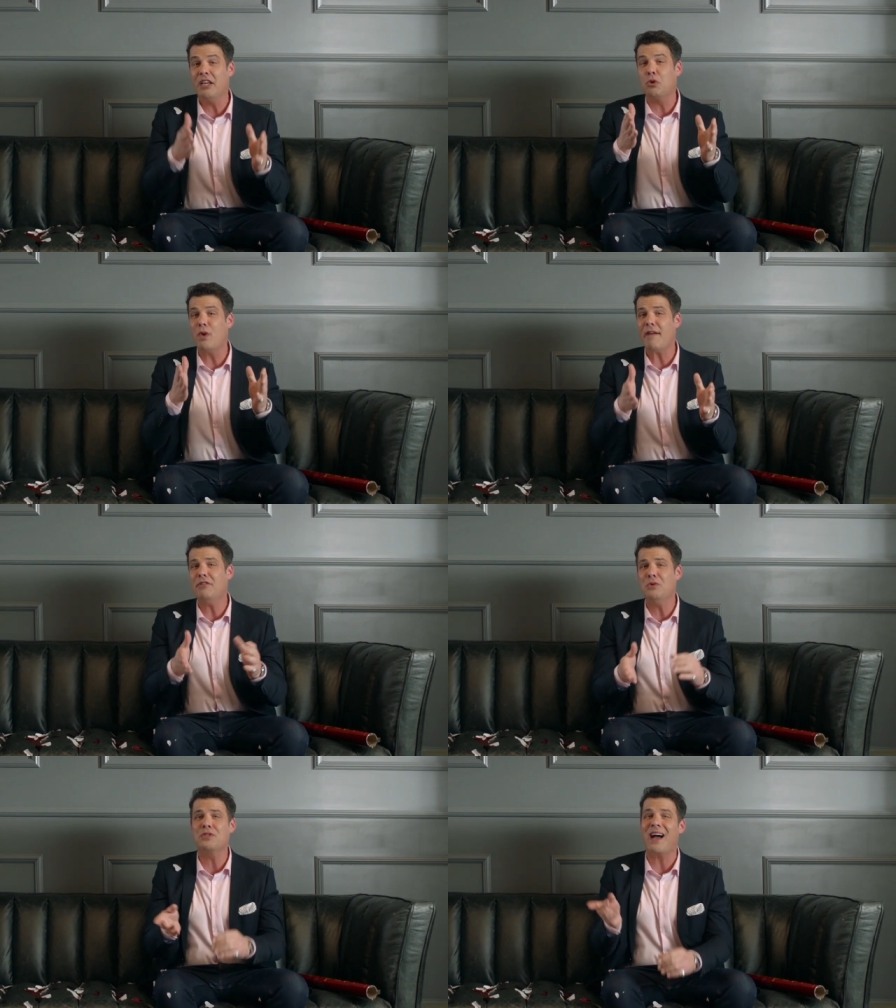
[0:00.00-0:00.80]
in
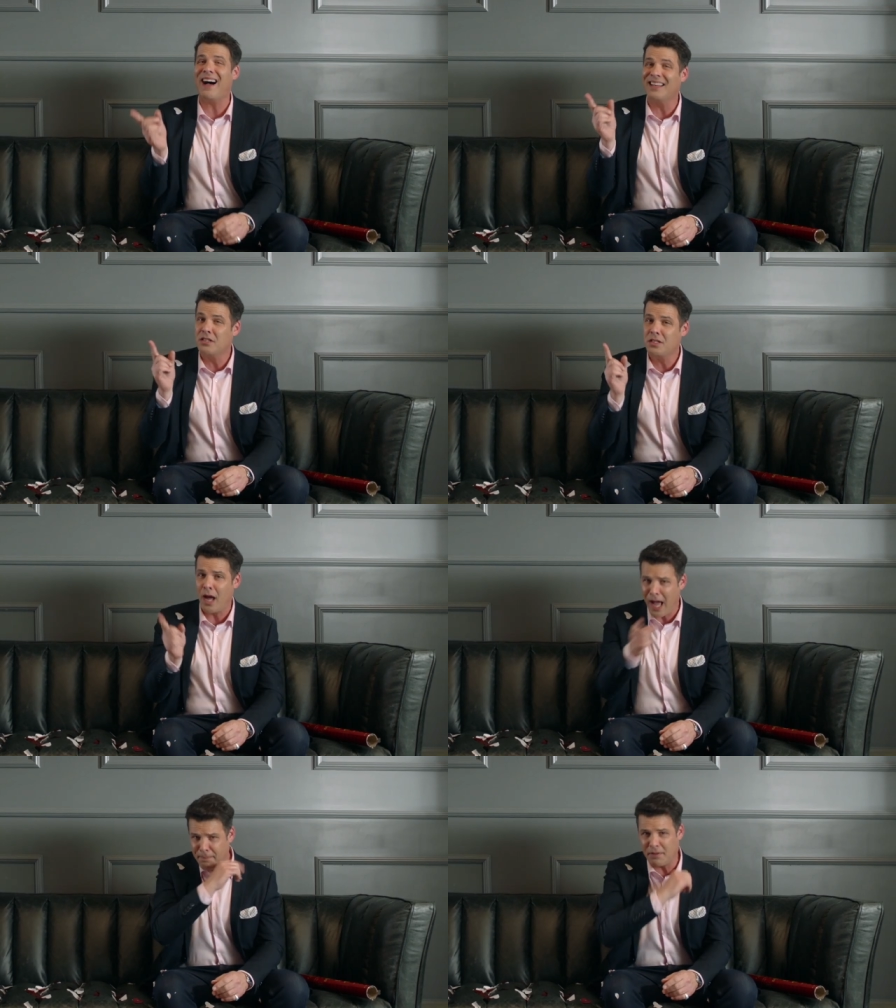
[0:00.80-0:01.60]
revenues on
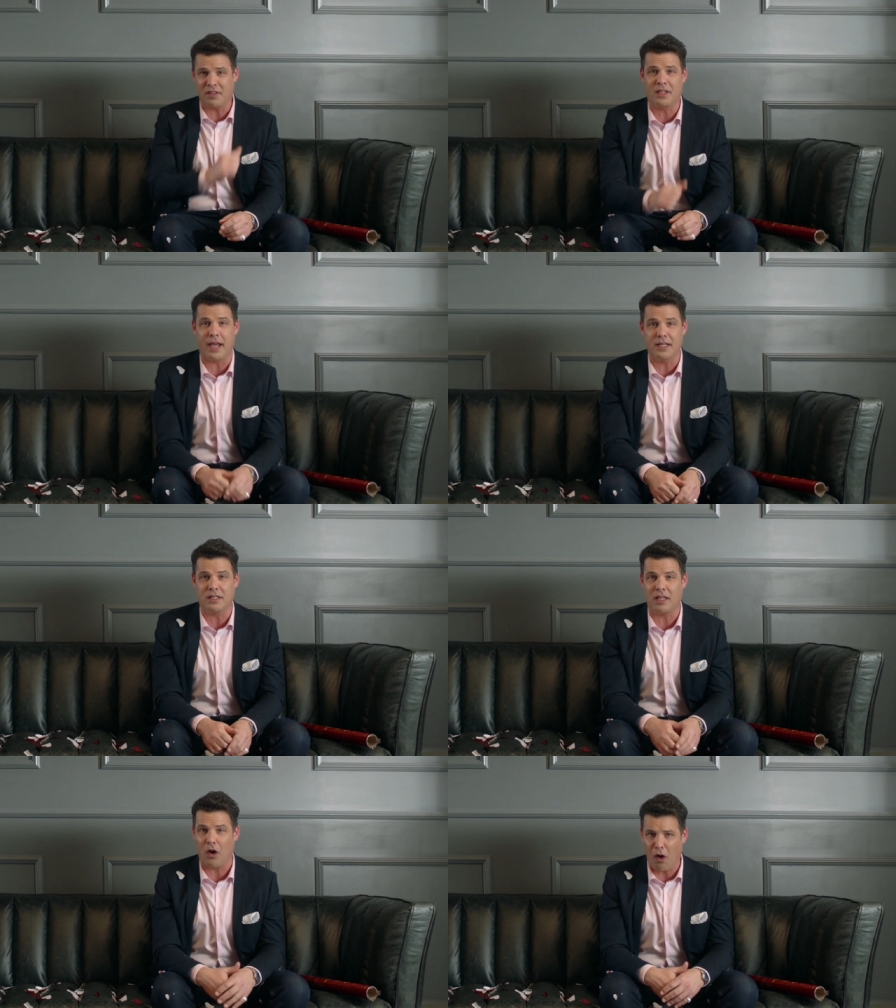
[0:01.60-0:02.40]
top of the gains
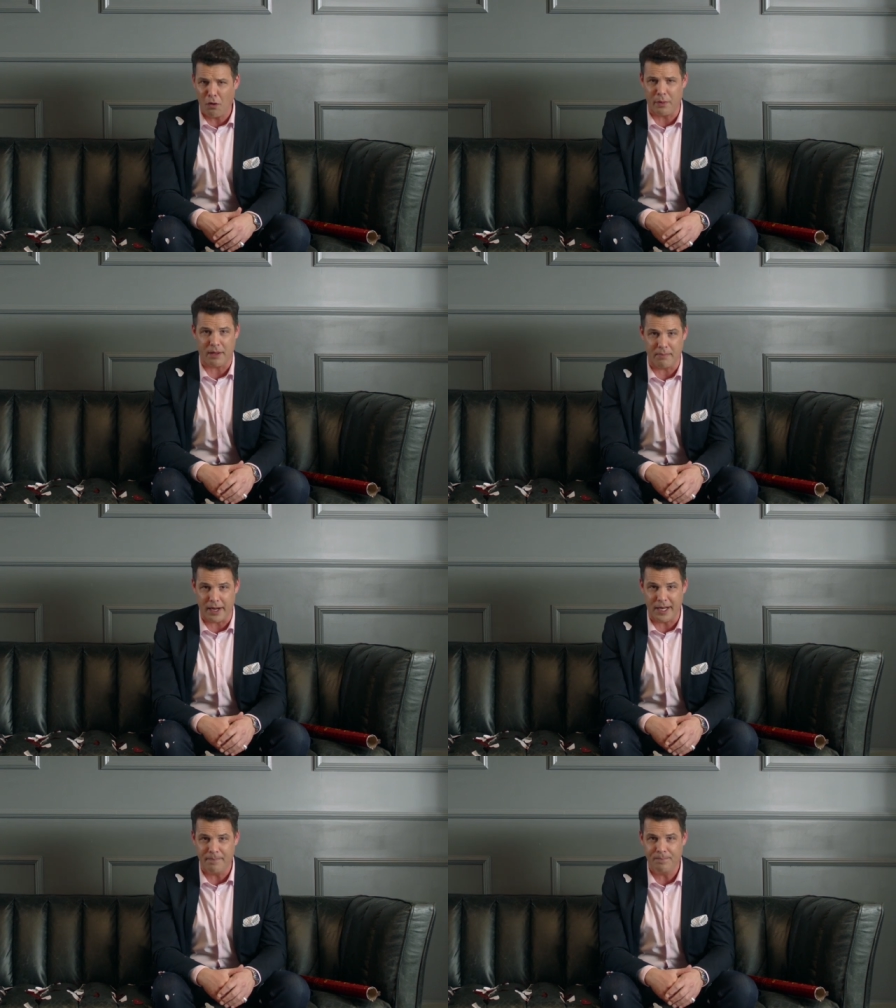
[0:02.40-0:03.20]
that they already
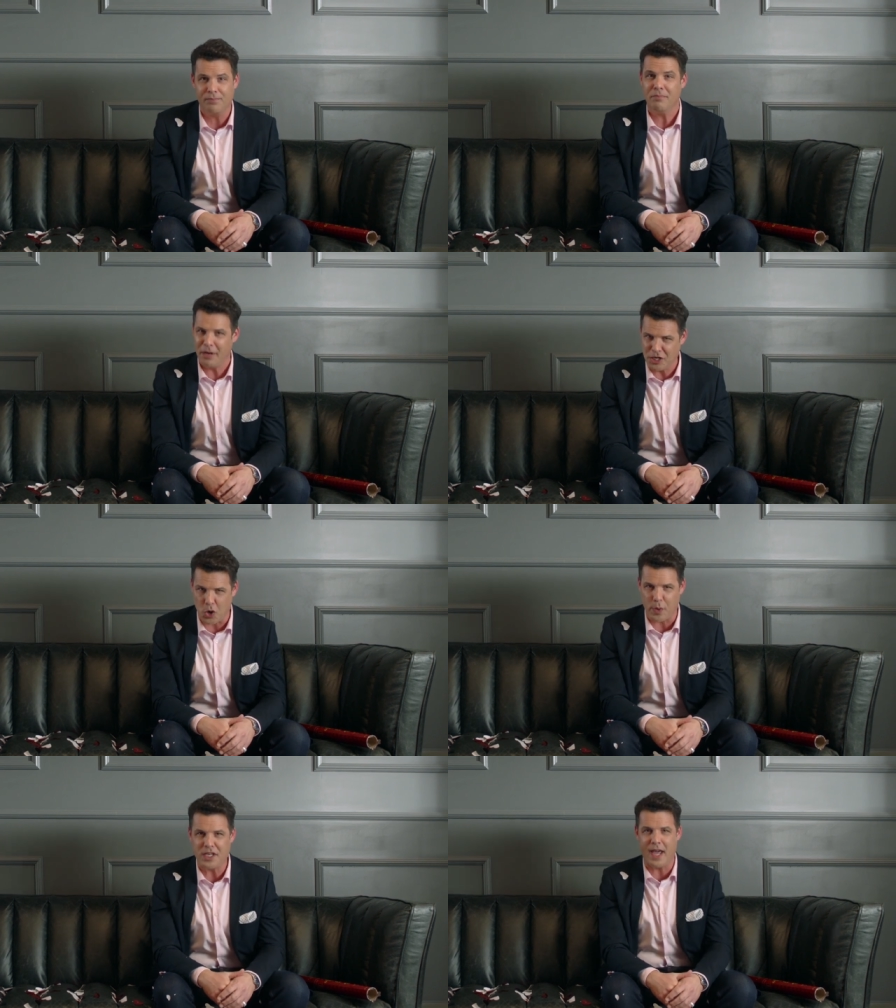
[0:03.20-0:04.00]
made by
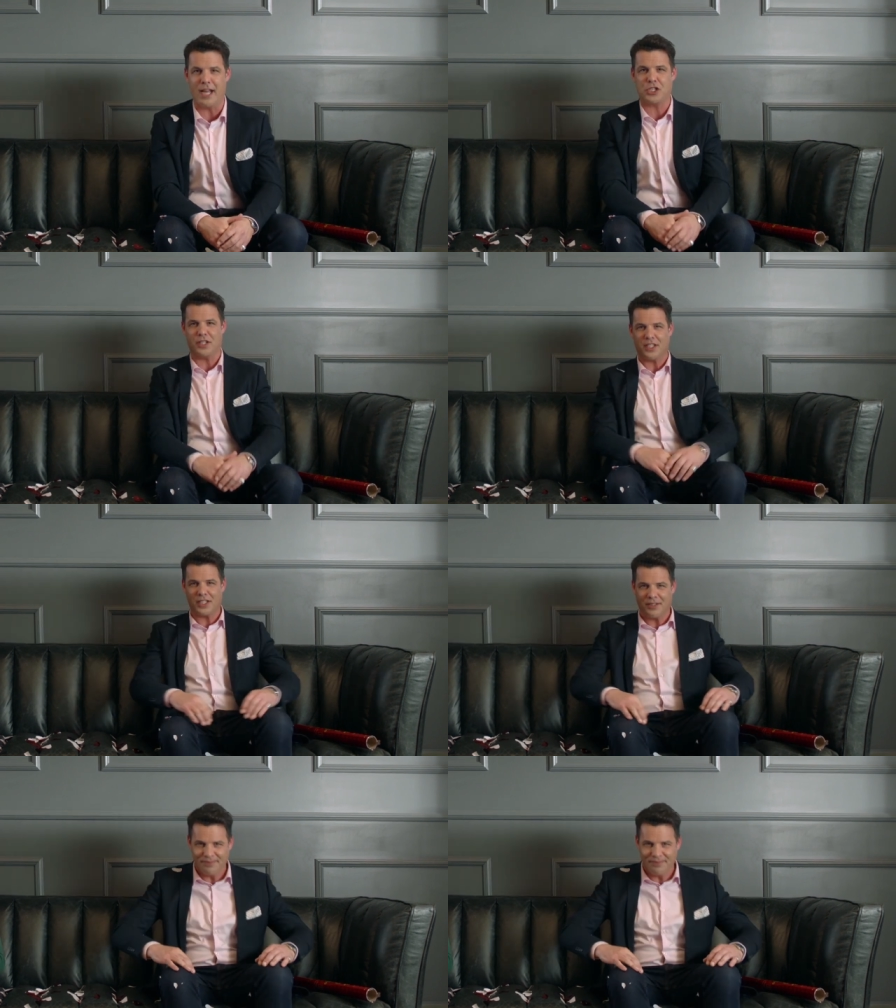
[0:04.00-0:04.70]
going cashless.